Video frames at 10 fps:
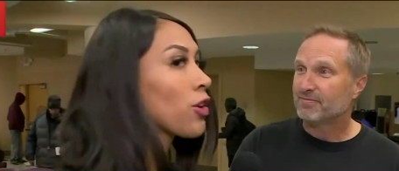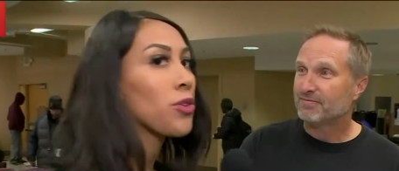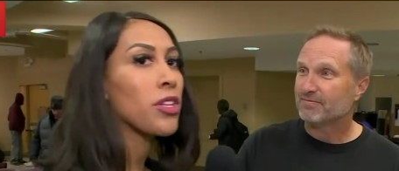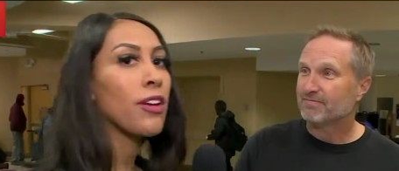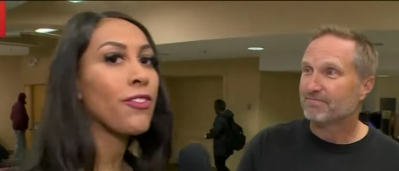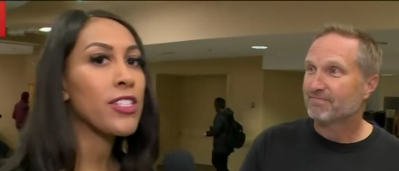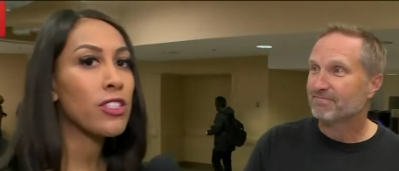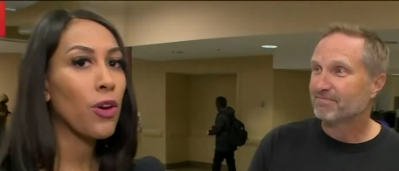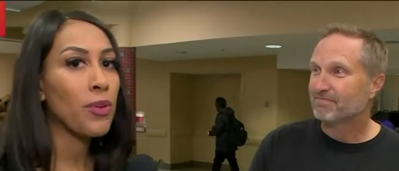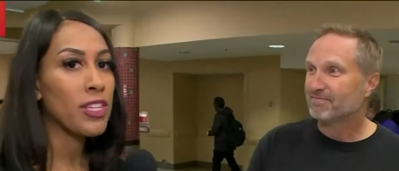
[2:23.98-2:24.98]
Speaker 1: and so the
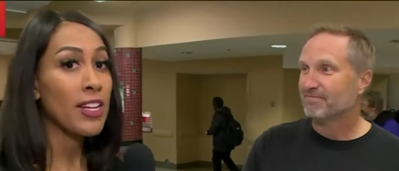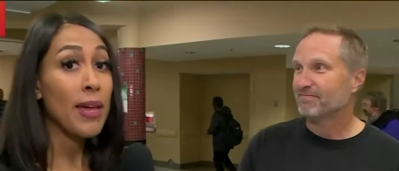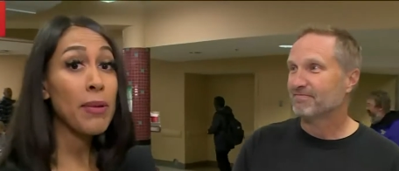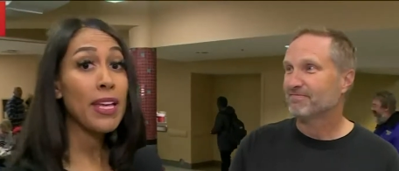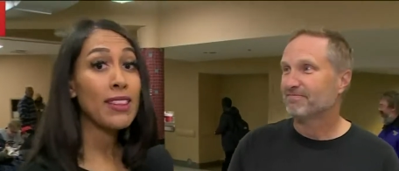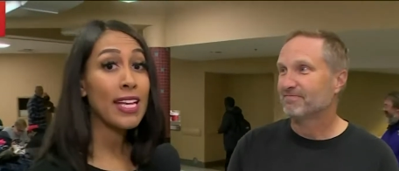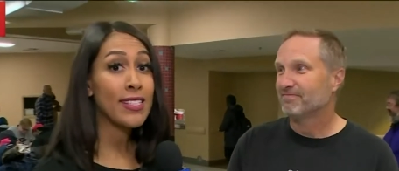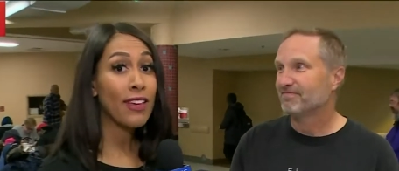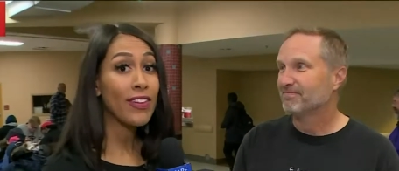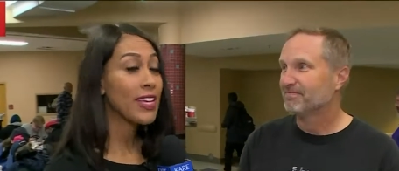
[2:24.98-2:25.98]
difference though with today being
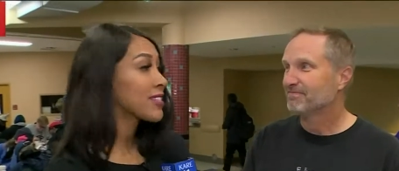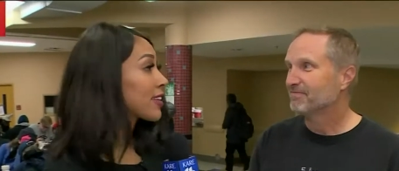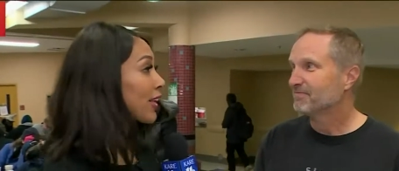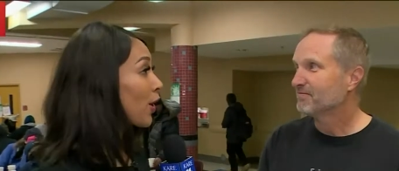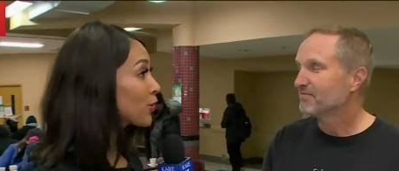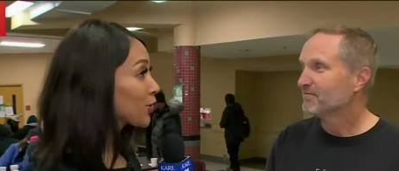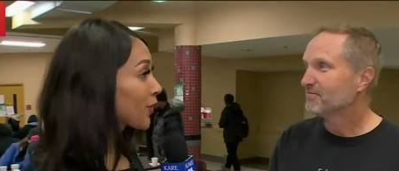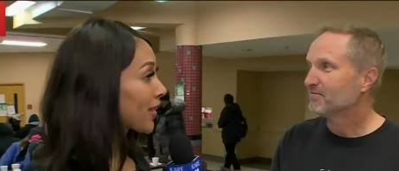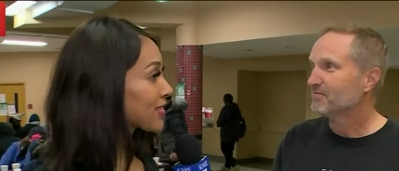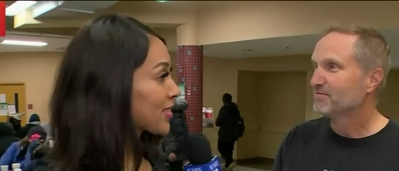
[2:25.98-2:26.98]
Thanksgiving is that they
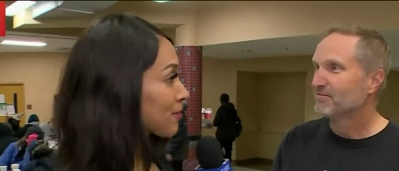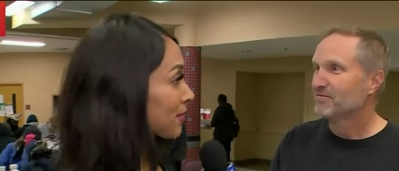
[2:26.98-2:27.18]
also get